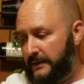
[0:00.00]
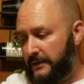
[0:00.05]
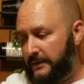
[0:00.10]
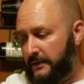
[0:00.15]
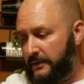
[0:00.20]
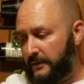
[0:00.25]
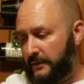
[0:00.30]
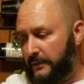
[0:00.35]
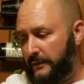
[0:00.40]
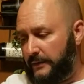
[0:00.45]

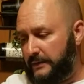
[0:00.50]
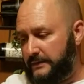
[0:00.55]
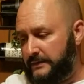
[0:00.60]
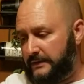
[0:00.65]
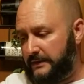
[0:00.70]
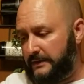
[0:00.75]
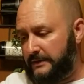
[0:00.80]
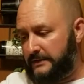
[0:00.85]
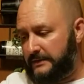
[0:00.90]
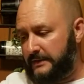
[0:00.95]
It's
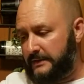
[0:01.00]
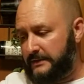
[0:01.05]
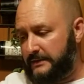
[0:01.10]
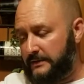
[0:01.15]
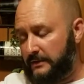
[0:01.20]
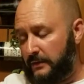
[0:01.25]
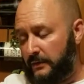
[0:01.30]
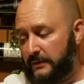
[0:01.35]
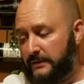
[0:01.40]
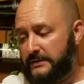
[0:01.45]
as
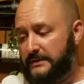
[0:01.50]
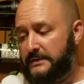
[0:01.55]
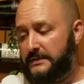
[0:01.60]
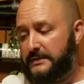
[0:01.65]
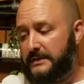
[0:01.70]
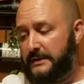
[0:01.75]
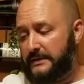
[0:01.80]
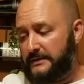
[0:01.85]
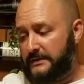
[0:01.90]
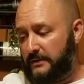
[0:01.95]
long as this
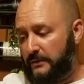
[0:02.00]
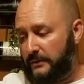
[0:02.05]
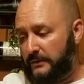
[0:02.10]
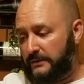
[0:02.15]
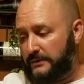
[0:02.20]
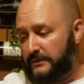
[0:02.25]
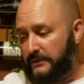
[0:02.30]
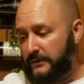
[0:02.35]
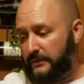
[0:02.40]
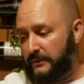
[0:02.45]
thing is going
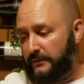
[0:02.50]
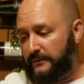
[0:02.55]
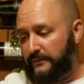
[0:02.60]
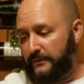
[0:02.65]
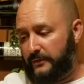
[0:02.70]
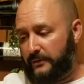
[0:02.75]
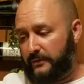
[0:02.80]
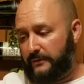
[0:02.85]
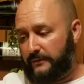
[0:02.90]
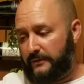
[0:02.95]
to
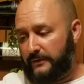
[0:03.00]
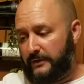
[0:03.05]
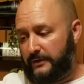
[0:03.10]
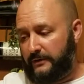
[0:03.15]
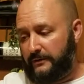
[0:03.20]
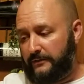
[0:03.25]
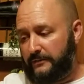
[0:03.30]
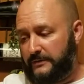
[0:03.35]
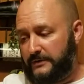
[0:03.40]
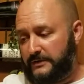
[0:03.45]
for
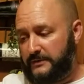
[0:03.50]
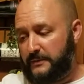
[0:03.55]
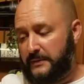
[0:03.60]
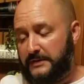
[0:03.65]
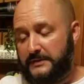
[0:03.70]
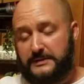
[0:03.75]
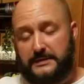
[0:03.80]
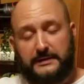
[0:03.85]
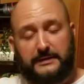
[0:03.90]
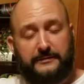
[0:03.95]
just
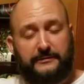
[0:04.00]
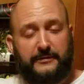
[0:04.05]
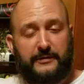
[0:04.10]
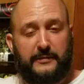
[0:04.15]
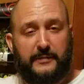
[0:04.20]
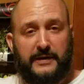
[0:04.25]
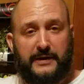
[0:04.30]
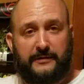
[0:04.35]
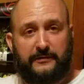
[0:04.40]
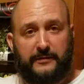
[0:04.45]
basically for the
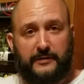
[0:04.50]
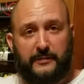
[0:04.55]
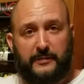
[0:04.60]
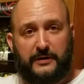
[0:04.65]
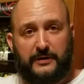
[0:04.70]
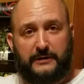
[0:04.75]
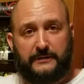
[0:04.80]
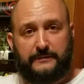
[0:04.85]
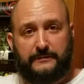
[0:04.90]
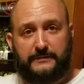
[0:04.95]
bang for the
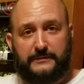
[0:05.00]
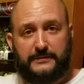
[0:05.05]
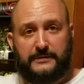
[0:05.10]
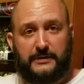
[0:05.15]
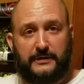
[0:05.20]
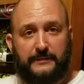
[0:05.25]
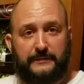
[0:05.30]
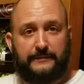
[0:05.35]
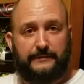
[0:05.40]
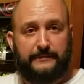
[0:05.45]
buck.
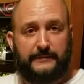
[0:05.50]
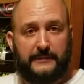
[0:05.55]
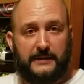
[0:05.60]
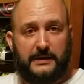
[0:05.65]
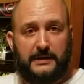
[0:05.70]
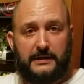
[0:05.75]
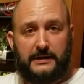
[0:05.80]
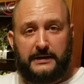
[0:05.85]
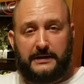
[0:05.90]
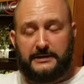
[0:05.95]
So
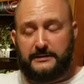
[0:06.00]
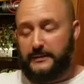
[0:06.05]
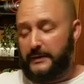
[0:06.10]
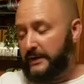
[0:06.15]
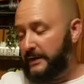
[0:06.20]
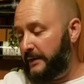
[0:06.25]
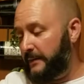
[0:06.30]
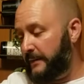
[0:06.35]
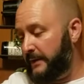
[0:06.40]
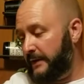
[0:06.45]
that's about
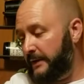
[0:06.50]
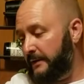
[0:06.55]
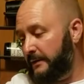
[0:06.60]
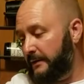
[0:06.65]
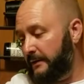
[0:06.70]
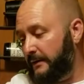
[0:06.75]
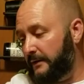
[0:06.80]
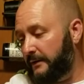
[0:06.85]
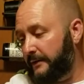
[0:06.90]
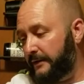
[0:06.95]
it, man.
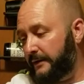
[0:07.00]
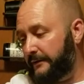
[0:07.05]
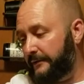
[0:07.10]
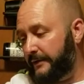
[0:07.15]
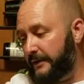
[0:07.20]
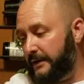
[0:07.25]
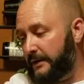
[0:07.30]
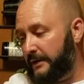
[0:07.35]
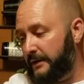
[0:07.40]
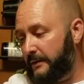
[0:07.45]
They've
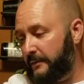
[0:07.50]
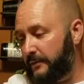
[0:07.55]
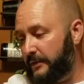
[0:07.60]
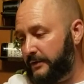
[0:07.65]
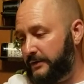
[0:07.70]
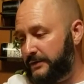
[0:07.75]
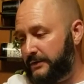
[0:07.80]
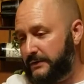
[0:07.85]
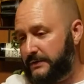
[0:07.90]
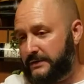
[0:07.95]
got I'm pretty
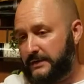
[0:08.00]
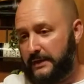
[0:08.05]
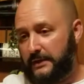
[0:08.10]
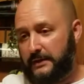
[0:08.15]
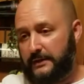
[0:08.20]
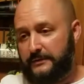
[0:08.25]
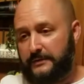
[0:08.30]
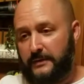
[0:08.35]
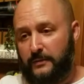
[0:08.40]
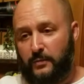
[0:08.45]
sure it's got a
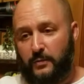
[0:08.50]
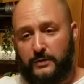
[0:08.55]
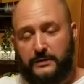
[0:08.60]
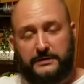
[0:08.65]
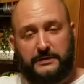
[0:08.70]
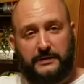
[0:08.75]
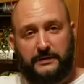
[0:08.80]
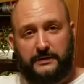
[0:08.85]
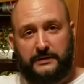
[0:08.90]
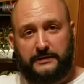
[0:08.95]
lifetime
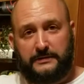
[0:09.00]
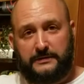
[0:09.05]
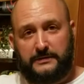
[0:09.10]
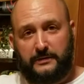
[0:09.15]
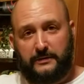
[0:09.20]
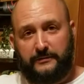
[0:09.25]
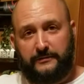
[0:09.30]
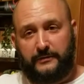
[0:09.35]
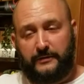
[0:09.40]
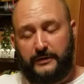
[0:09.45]
warranty on it. So
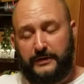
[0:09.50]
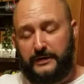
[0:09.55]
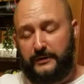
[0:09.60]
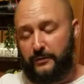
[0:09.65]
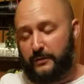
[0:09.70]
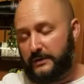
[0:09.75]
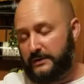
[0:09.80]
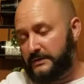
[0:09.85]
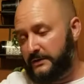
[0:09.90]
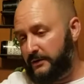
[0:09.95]
if for any
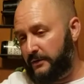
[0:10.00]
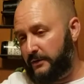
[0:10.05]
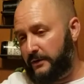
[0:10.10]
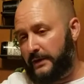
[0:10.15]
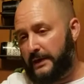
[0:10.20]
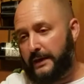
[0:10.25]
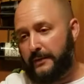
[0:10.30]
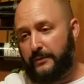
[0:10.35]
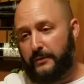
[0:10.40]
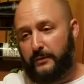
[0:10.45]
reason you're
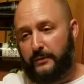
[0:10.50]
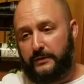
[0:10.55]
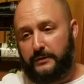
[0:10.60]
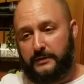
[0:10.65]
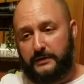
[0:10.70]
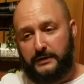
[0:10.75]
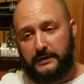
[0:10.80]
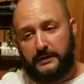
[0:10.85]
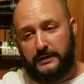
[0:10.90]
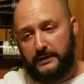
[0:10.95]
unhappy with
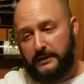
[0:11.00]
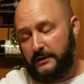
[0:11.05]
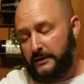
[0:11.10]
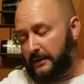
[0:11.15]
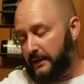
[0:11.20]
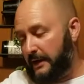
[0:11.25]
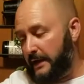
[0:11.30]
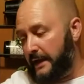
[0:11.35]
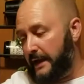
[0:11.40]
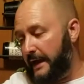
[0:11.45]
it,
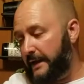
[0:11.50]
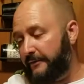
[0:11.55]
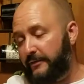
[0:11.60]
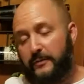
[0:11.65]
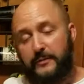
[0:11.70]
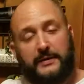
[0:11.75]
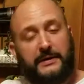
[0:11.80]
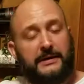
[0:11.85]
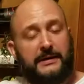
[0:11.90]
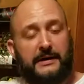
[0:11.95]
I haven't
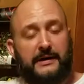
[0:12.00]
been.